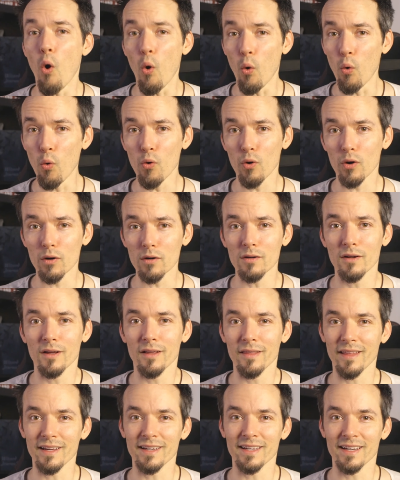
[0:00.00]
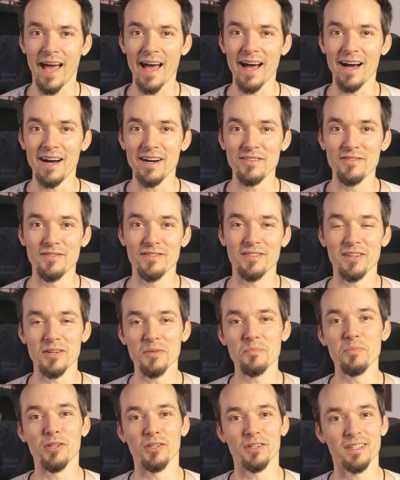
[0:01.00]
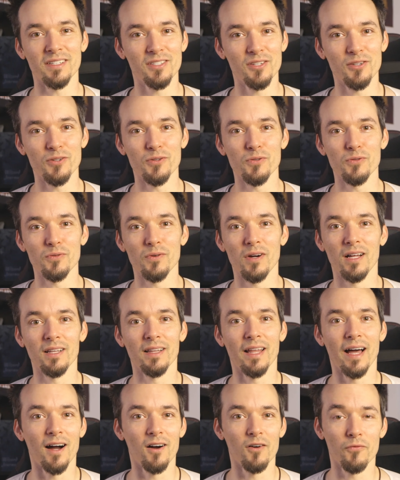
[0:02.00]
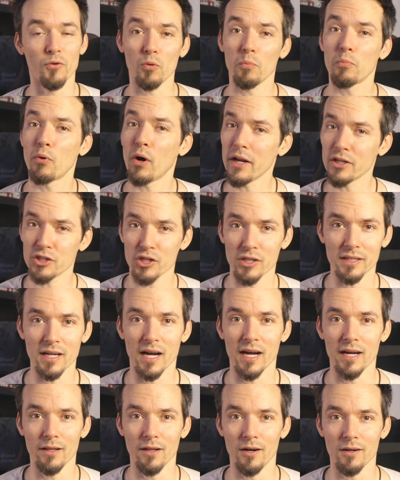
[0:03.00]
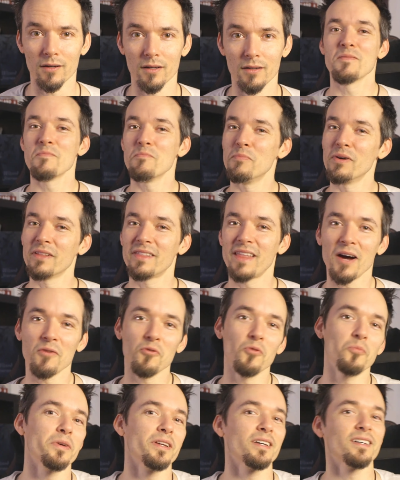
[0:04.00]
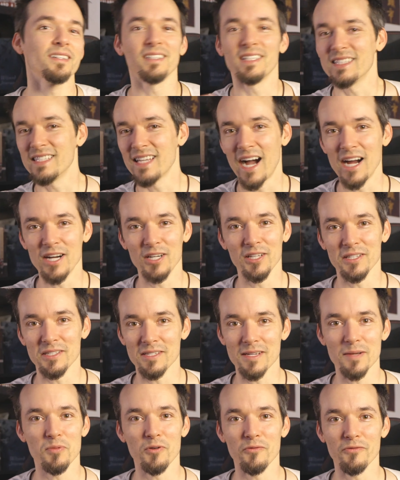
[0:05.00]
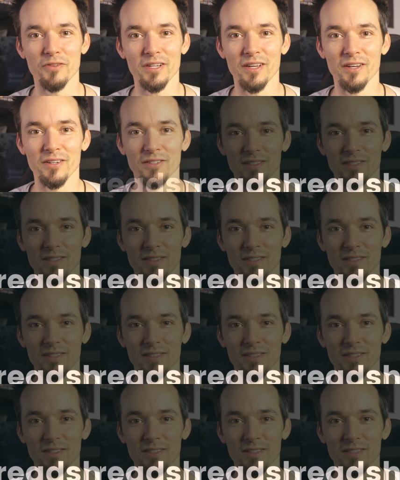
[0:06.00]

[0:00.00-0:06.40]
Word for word: or they can have the ability to allow for branching dialogue, but that will be an entirely separate video.